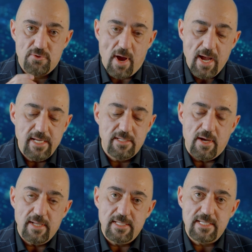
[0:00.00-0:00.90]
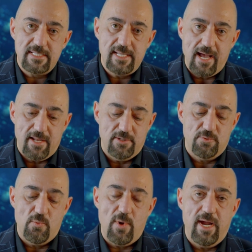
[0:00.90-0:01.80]
trying to understand
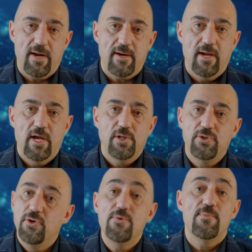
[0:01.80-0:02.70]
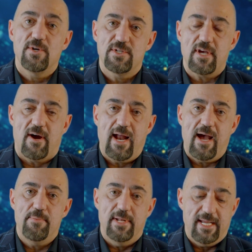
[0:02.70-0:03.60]
where tumors are
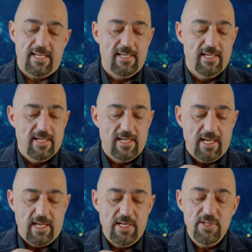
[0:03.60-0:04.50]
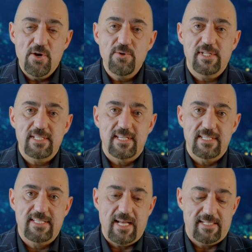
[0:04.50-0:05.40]
happening, he
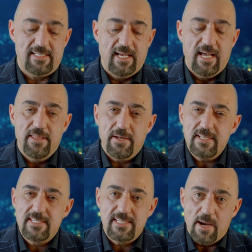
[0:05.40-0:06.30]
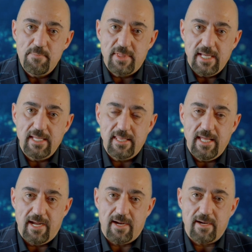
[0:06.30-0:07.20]
notices that there is something
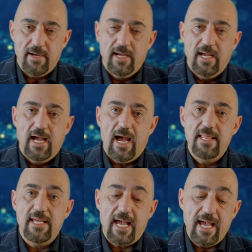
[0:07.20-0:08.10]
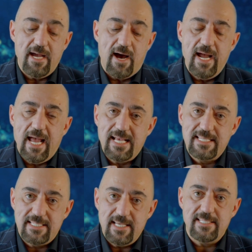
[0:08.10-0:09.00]
there, and the AI
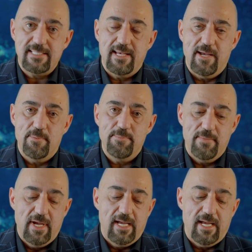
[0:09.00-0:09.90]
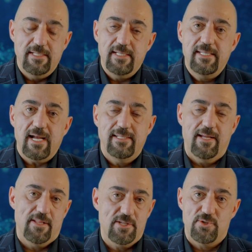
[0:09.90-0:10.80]
assists him in
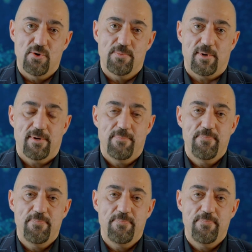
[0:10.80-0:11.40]
detecting this tumor.